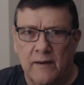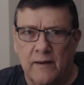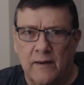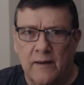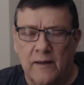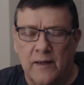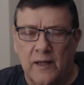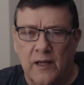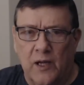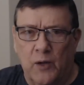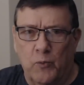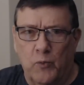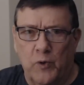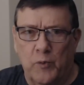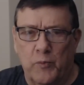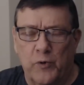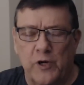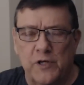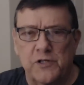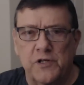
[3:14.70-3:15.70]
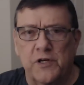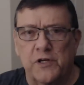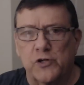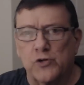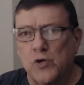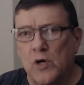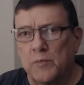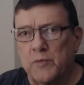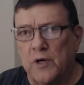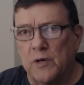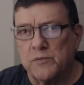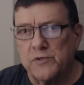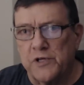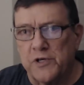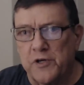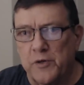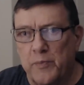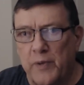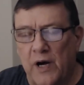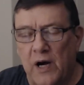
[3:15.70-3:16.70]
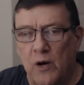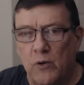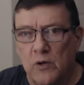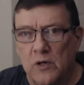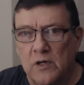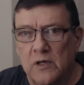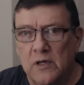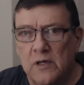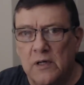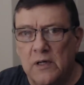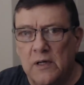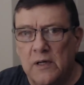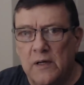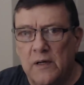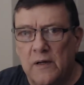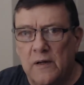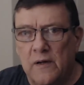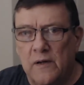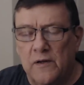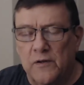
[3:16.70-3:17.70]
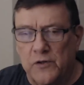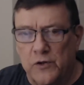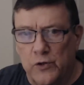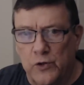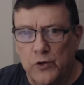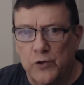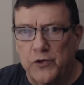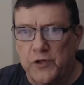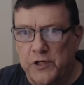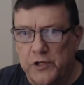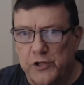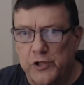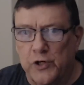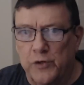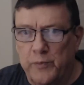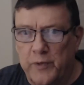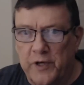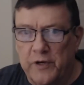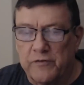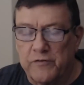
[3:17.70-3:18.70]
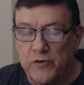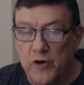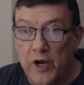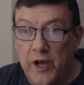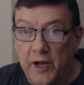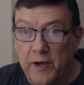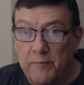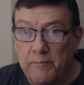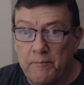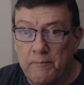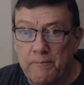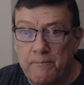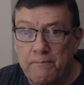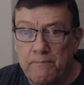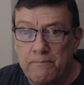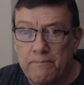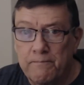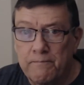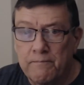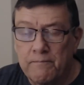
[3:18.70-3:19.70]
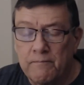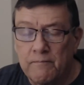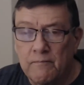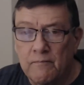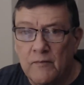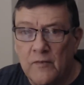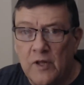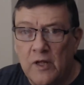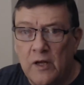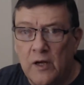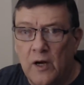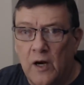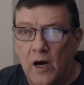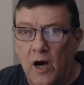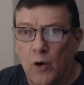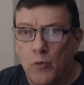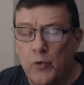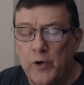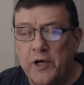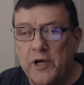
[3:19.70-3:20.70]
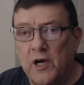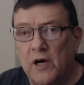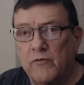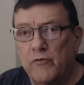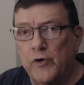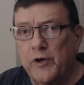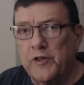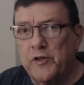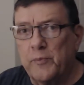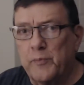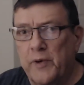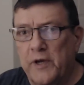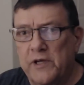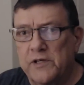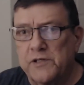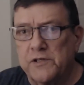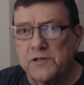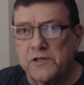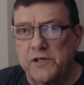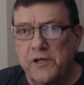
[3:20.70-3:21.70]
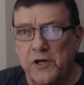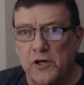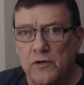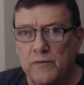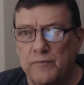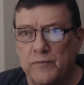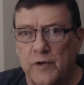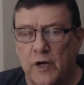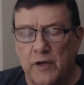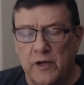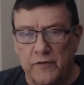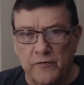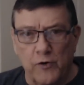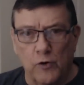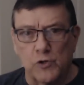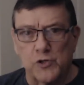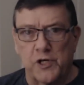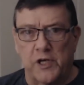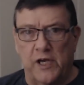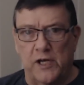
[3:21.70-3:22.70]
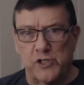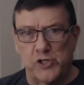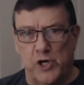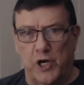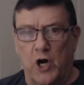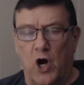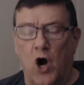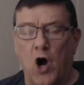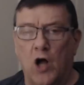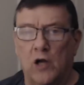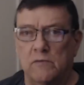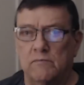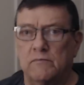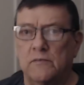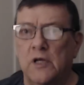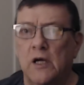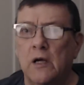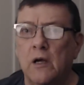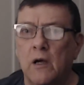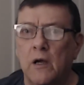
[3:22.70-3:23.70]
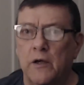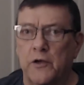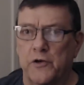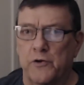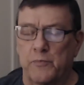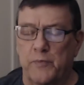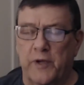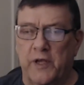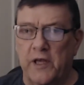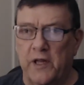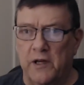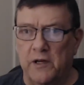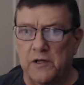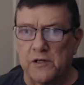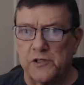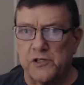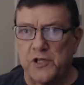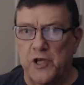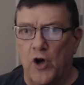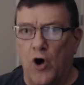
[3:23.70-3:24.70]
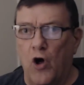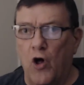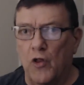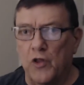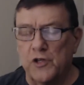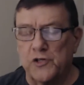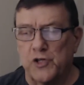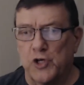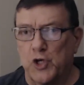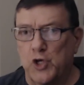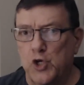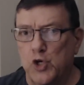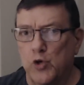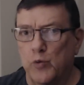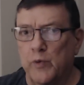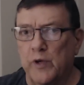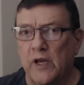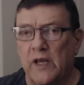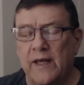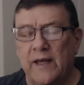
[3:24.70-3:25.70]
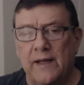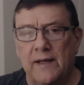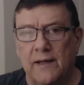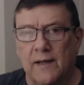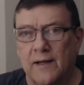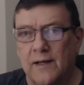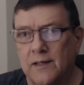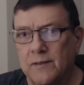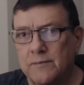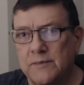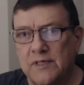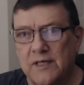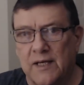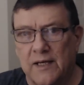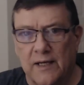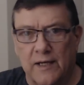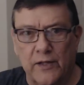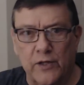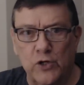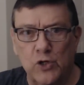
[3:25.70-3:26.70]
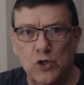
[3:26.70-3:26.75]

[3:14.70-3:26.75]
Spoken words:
And when President Trump comes into power, the Houthis should be afraid. Are we covering the bases here? Are you folks catching on? You're beginning to see all this accumulate and come together?